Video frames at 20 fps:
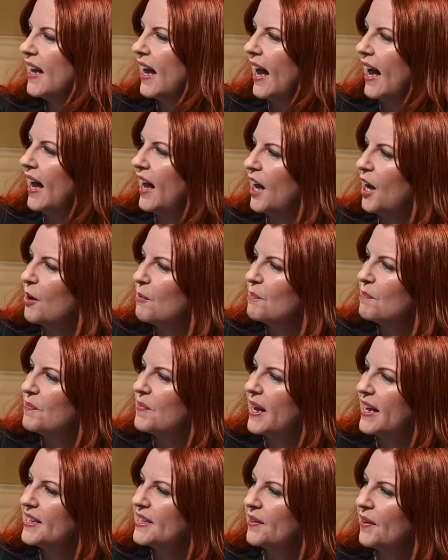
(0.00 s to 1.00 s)

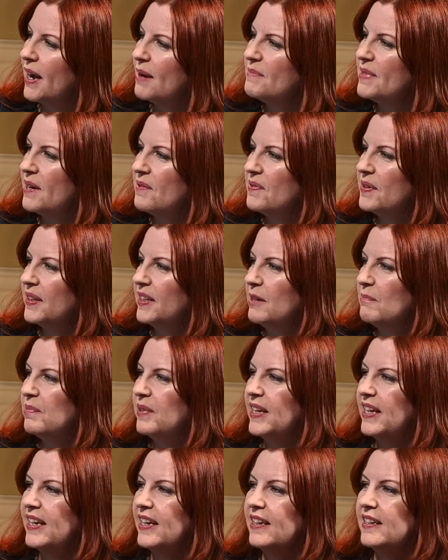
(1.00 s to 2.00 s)
And so I'm definitely
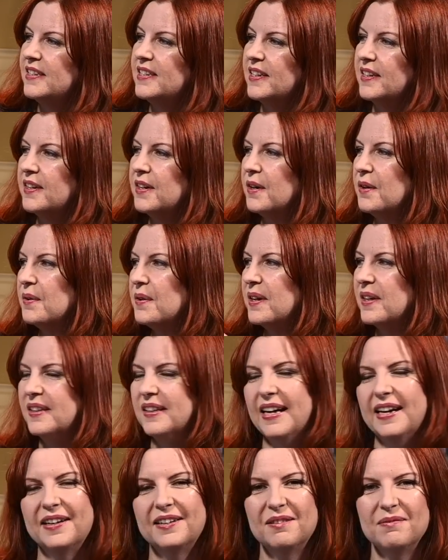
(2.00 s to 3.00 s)
planning to go
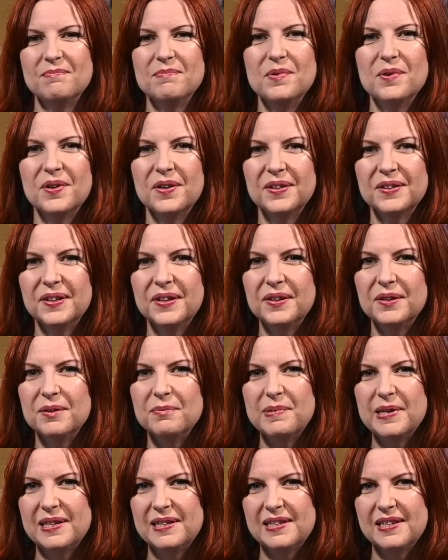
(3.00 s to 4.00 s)
collect more little
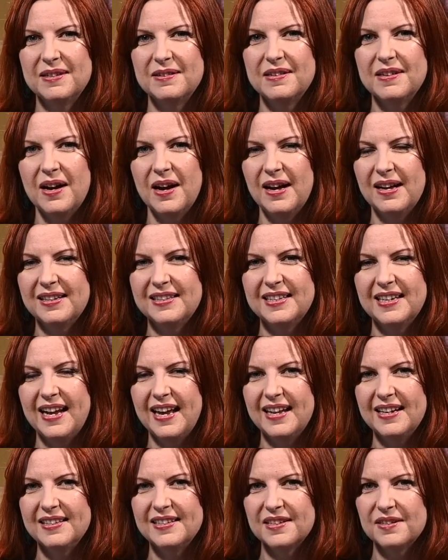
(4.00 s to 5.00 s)
bits and odds and
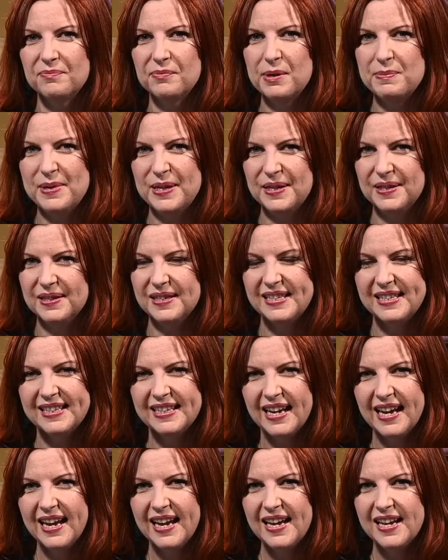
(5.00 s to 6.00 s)
ends and ribbons
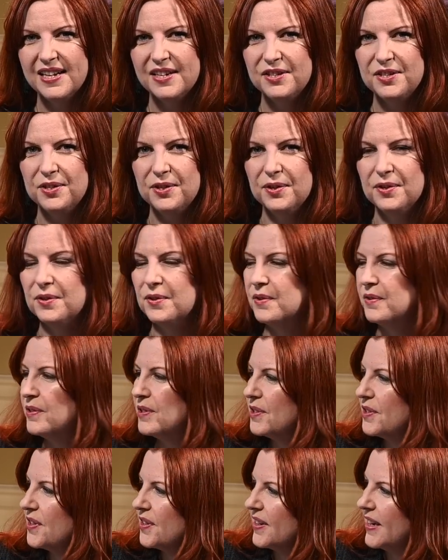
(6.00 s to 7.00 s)
to
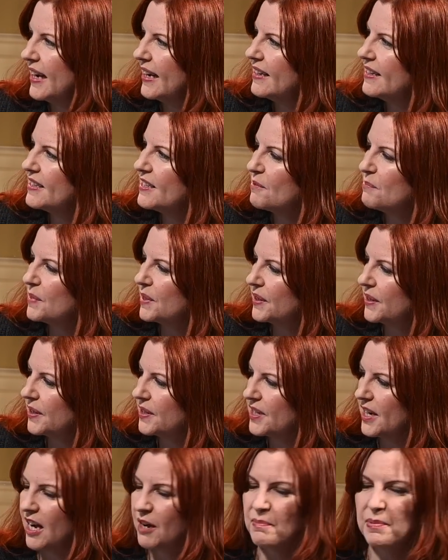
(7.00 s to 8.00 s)
create similar
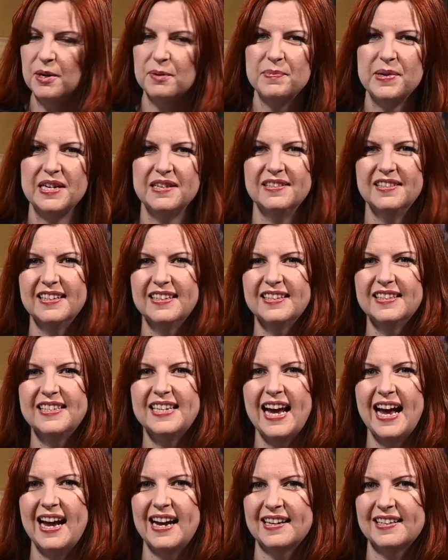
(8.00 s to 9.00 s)
topper pieces
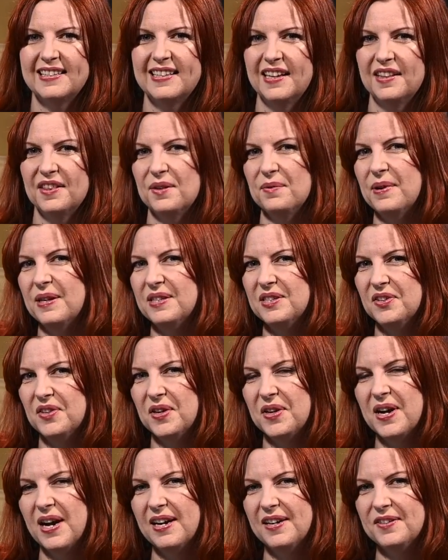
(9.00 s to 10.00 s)
to accent the rest of the
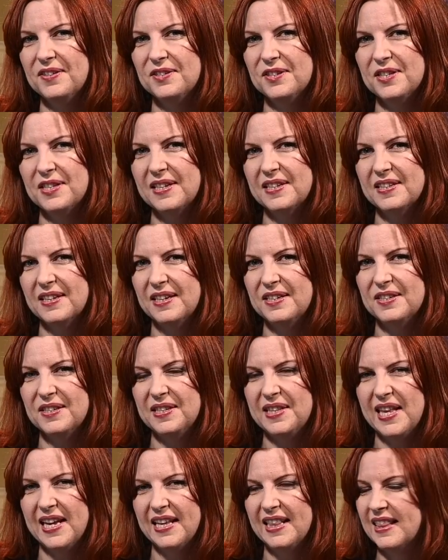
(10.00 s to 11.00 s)
cottages, because I
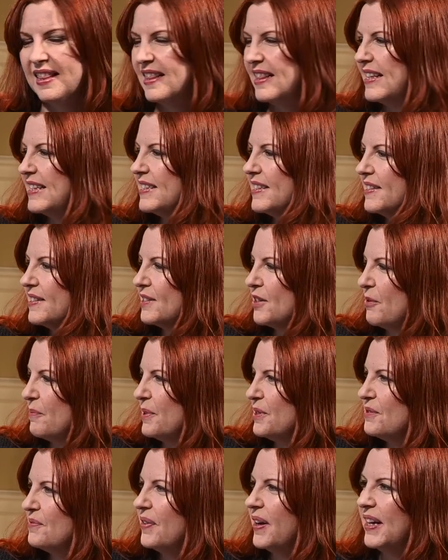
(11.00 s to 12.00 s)
just think this is so
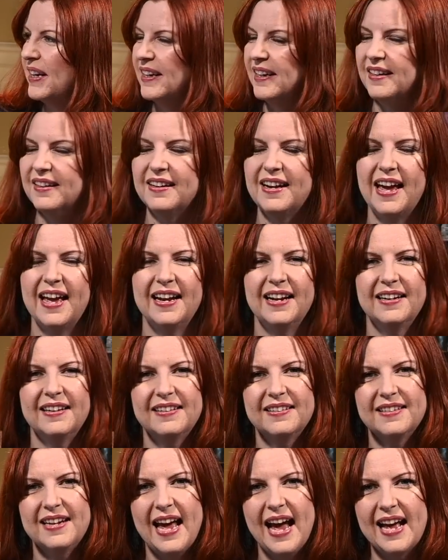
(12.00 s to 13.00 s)
much fun and
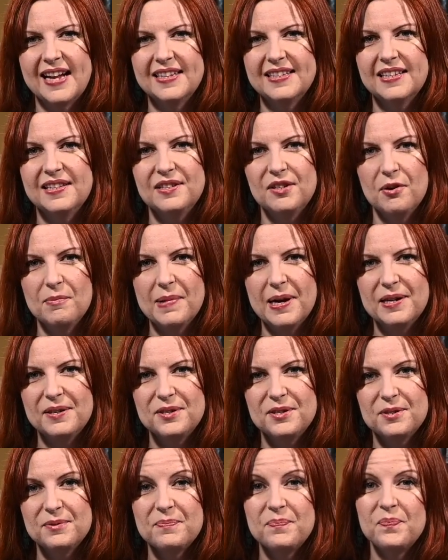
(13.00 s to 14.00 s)
adds so
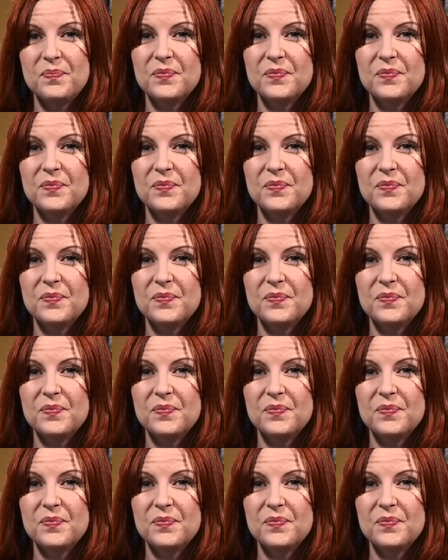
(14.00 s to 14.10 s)
much.